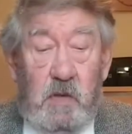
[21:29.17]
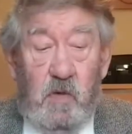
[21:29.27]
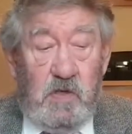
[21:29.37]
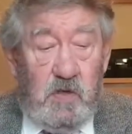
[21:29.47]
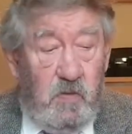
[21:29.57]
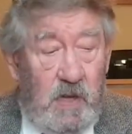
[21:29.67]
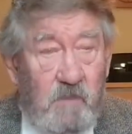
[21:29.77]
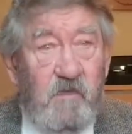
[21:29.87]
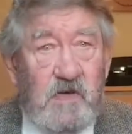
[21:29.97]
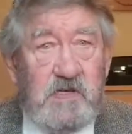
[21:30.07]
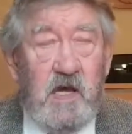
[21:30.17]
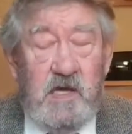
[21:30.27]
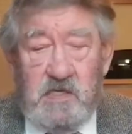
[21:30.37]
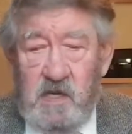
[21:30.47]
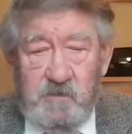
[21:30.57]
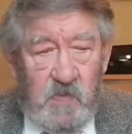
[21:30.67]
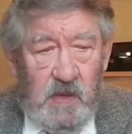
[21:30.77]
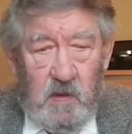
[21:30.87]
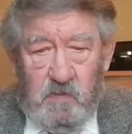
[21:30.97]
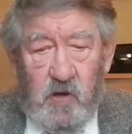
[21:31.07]
I want to emphasize,
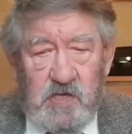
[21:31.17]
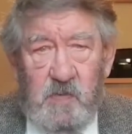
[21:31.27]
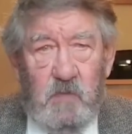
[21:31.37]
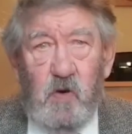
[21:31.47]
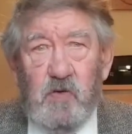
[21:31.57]
possibly